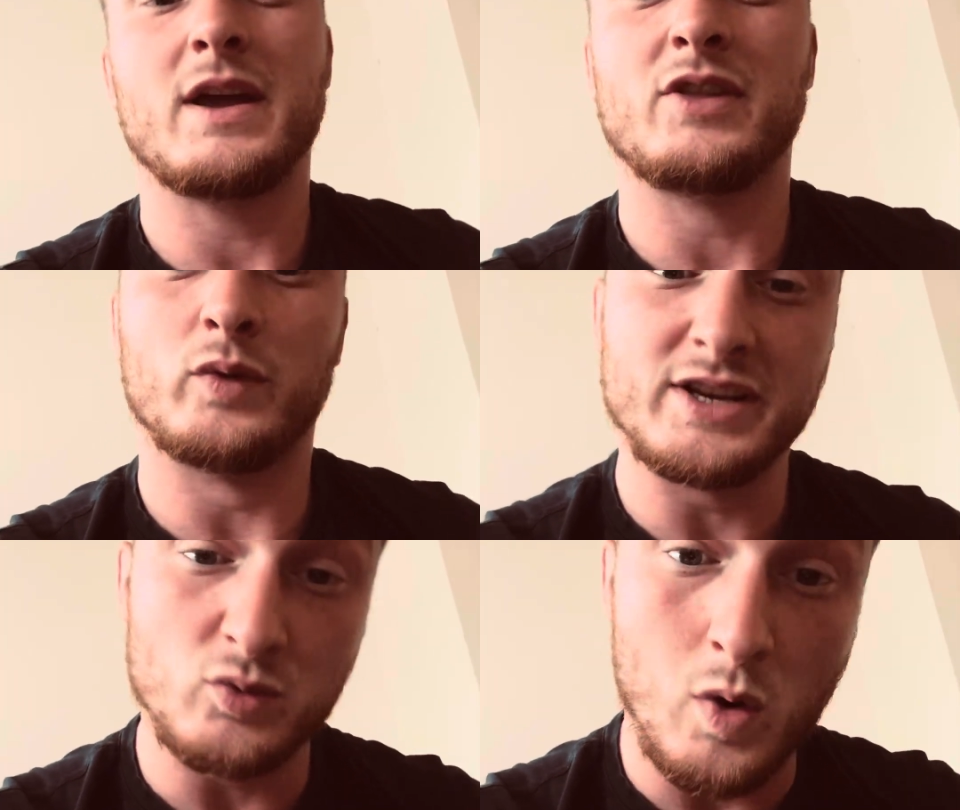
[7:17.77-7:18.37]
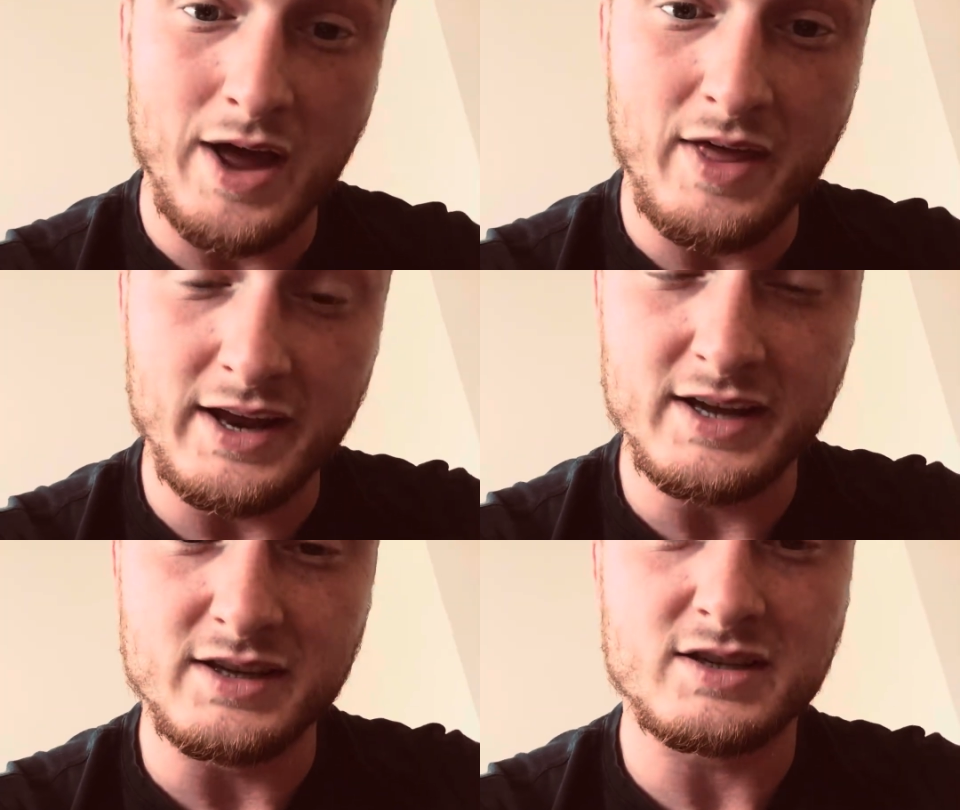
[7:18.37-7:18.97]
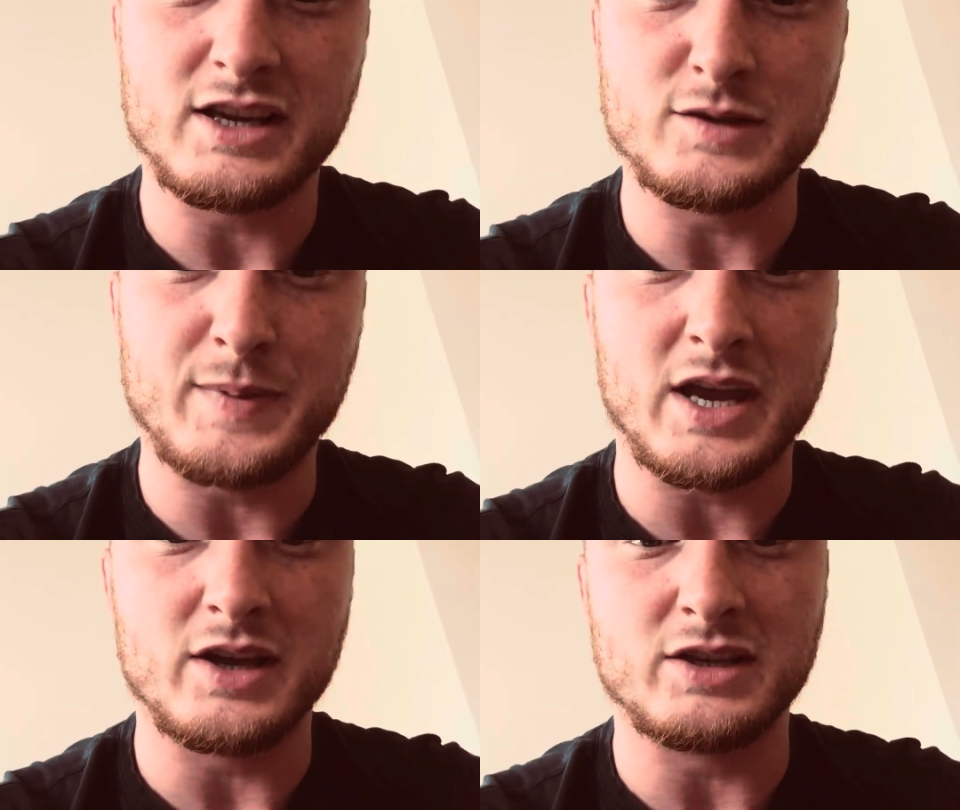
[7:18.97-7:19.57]
And the reason why that is
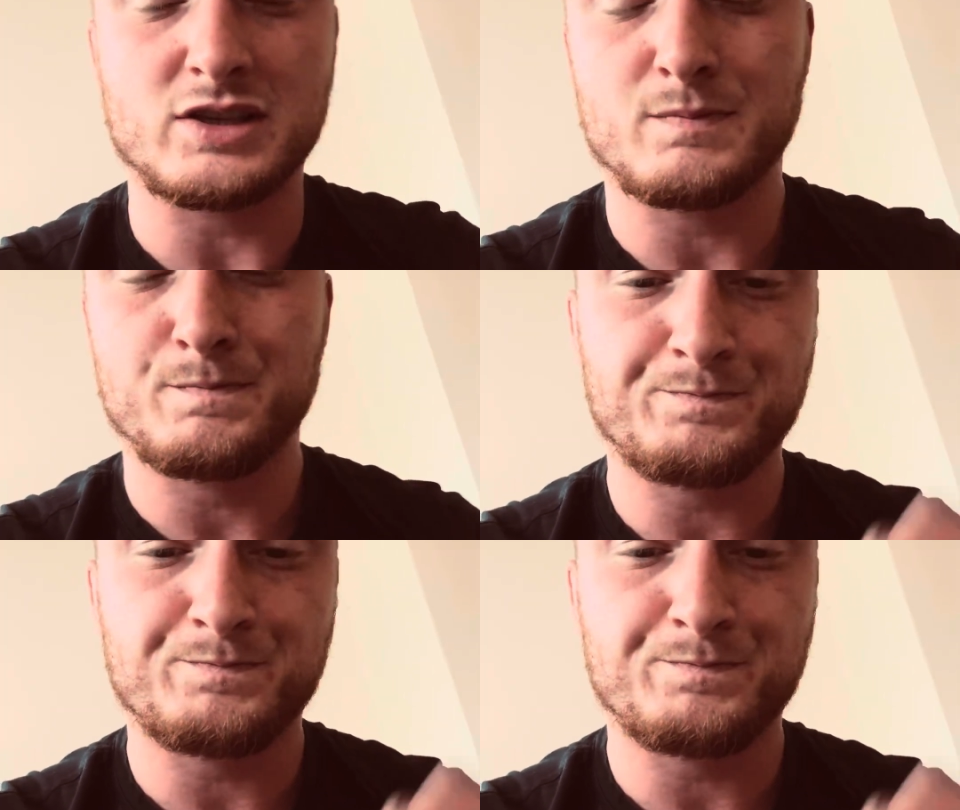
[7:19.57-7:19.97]
because